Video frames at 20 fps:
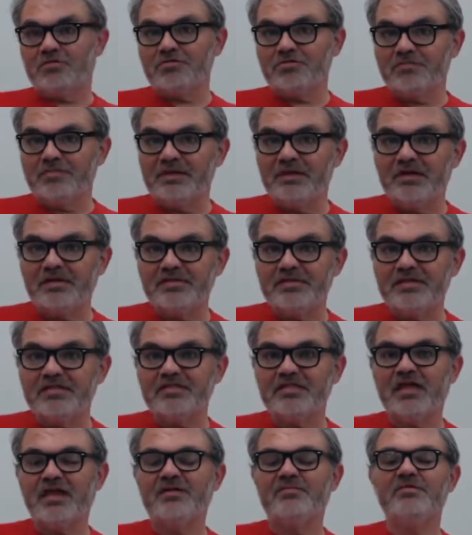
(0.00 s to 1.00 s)
will be on the
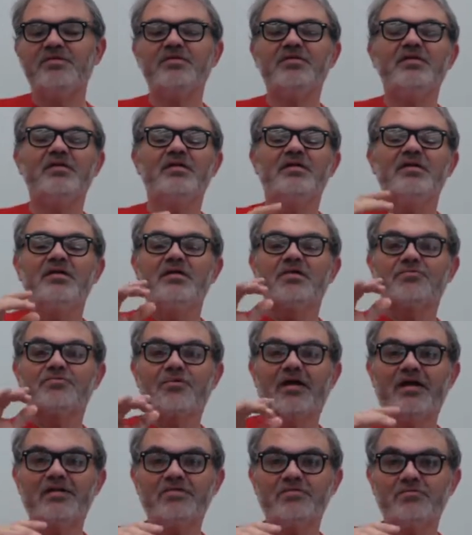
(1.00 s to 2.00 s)
assignment.
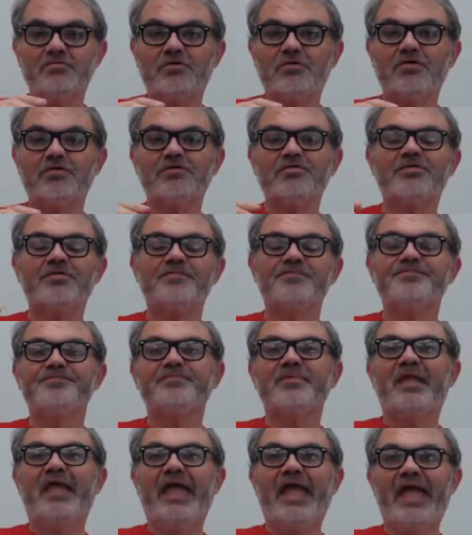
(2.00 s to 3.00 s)
Write the words
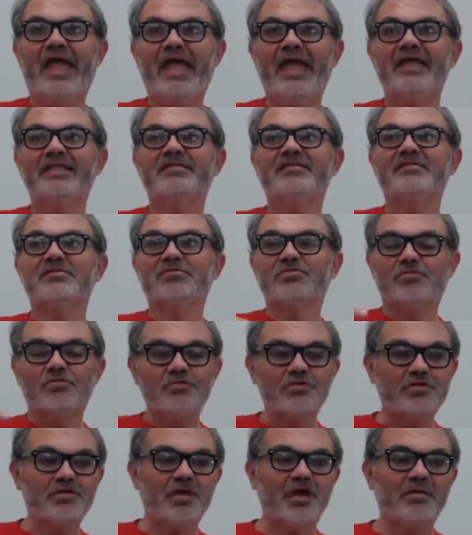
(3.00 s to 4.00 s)
and do
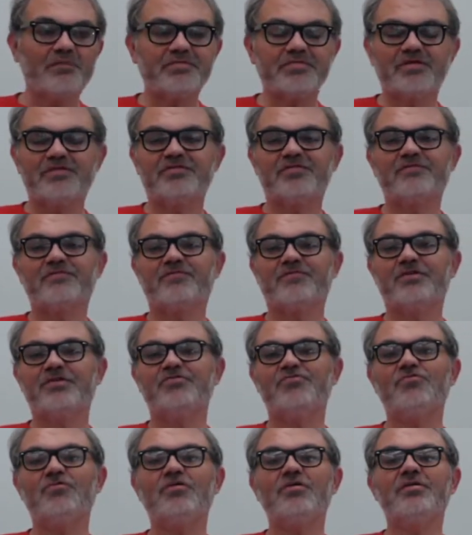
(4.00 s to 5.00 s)
your composition for each
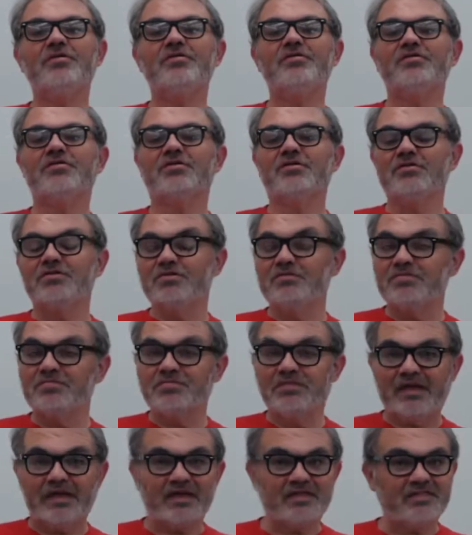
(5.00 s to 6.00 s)
one. You can use,
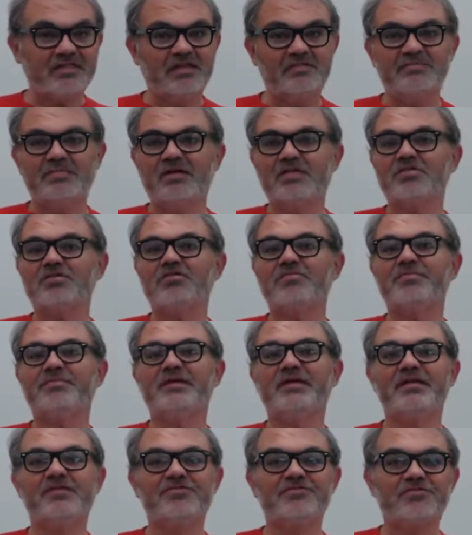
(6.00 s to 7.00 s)
like I said, pencil,
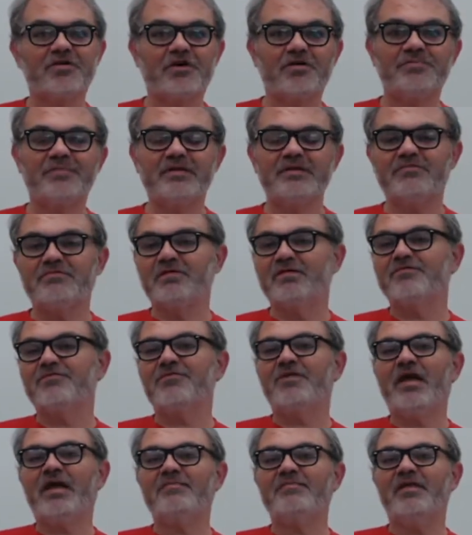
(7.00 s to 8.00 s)
pen, Sharpie, whatever you
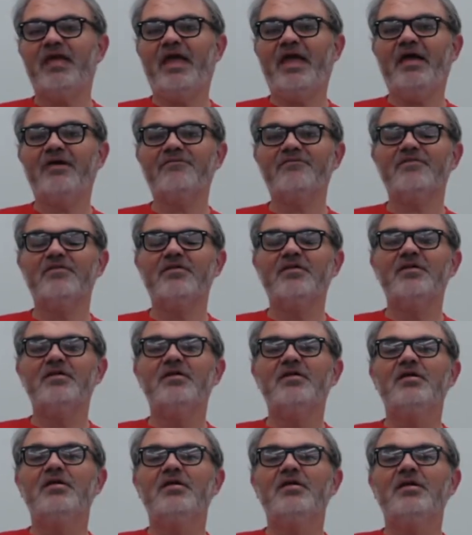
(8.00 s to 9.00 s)
happen to
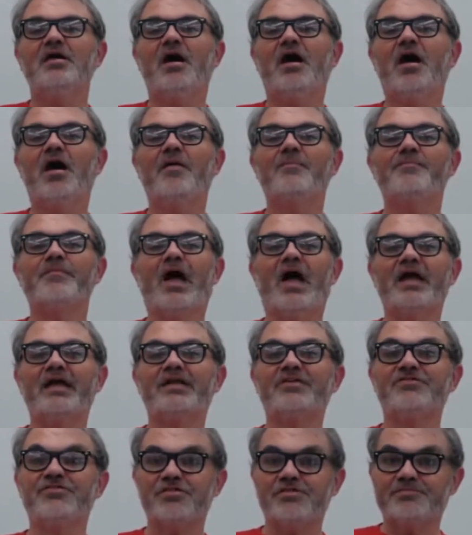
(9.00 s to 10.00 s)
have. I'll
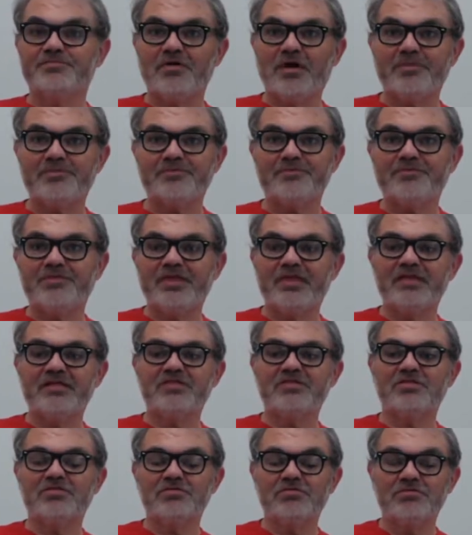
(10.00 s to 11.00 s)
get you the proper things
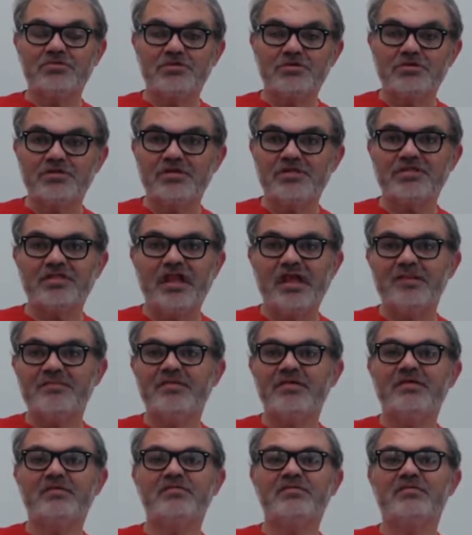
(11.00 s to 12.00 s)
to do the good
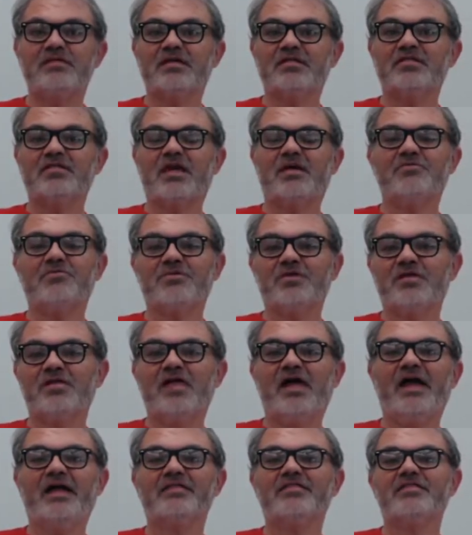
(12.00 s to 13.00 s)
assignment next time we're in
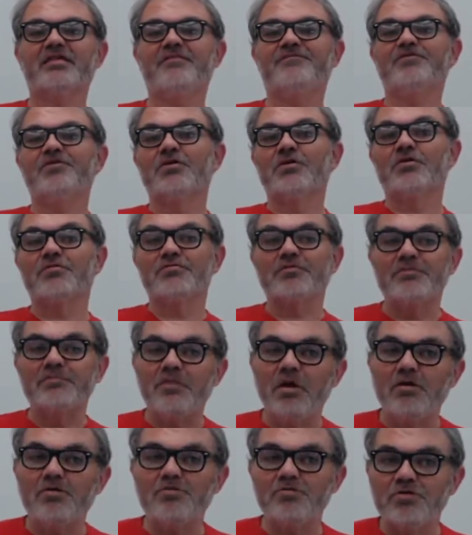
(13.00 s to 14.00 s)
class. If you're a
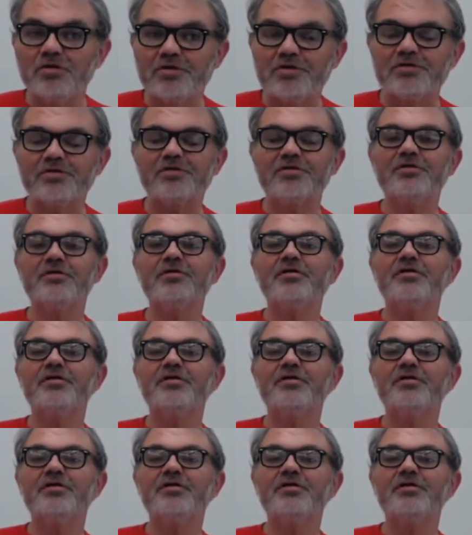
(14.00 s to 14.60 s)
remote learner,